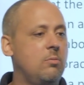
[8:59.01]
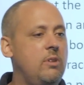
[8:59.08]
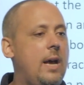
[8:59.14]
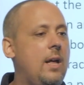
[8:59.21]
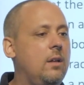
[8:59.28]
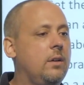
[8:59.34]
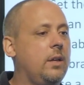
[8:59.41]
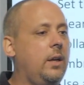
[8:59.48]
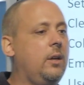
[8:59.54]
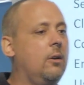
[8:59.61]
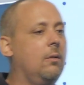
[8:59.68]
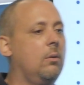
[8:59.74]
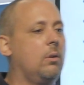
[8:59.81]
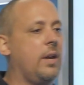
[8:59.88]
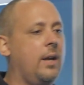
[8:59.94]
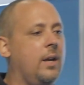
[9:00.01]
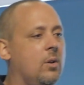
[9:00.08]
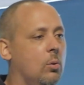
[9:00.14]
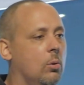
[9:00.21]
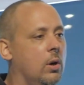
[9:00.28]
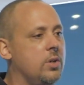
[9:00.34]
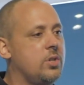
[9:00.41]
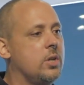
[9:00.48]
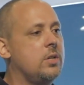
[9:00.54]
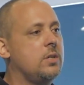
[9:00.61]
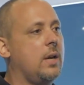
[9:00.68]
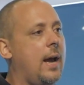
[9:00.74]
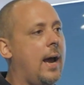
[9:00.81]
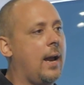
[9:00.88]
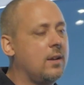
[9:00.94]
In reality, you're looking at
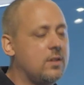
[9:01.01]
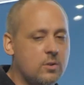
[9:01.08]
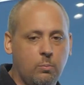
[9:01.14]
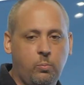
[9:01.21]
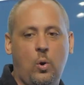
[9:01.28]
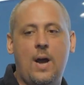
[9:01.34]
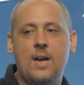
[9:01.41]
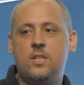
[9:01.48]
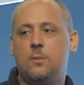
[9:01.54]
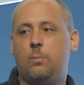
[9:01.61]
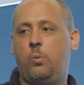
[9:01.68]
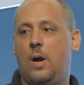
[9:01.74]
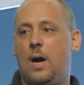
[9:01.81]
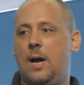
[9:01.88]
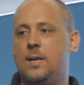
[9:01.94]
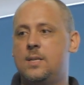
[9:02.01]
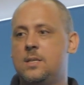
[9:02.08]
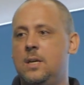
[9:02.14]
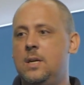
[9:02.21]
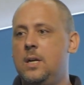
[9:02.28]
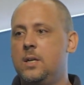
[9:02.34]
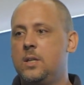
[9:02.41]
oranges, and surprise, surprise,